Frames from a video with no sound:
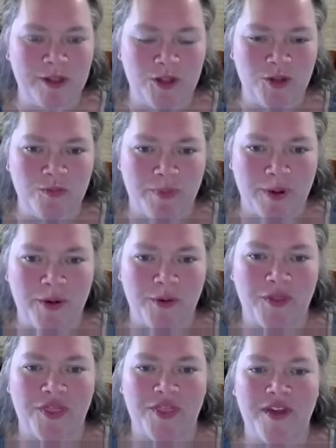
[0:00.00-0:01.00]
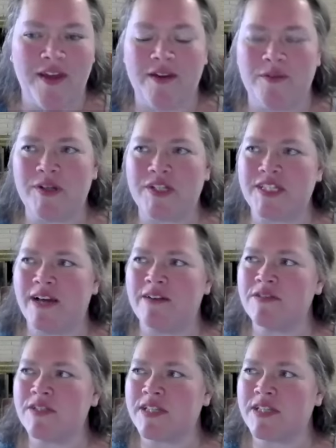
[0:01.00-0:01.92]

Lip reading: do both, which sounds